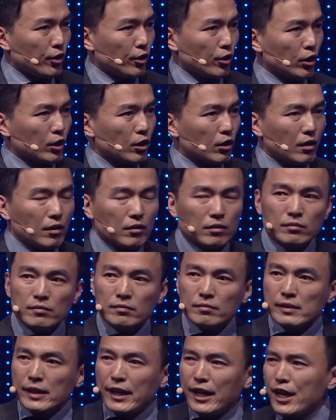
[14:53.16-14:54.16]
You know,
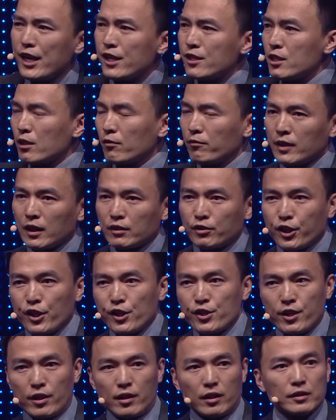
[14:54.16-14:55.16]
each of the
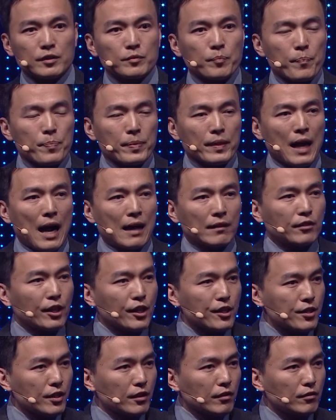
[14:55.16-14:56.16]
teachers are
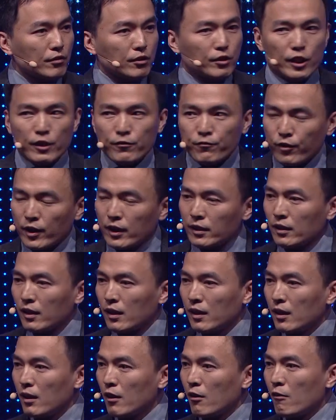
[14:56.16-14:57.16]
teaching different
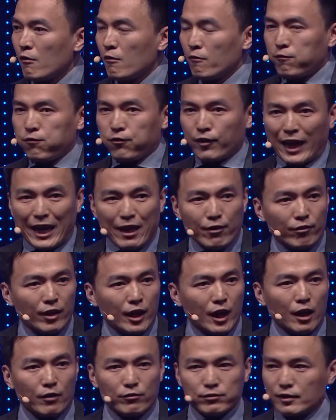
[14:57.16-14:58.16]

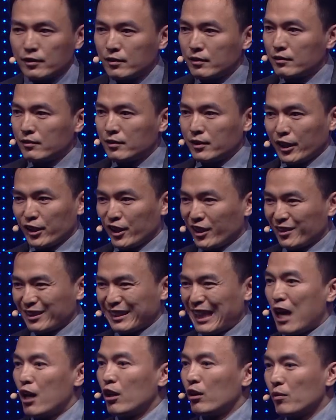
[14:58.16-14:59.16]
flavor of teaching
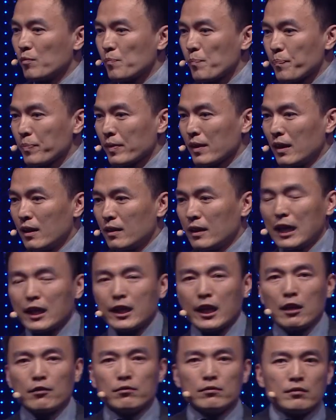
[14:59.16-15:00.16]
style. They
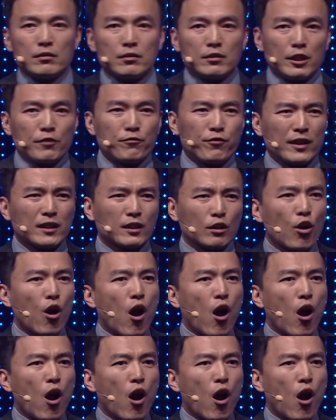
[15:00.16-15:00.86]
give different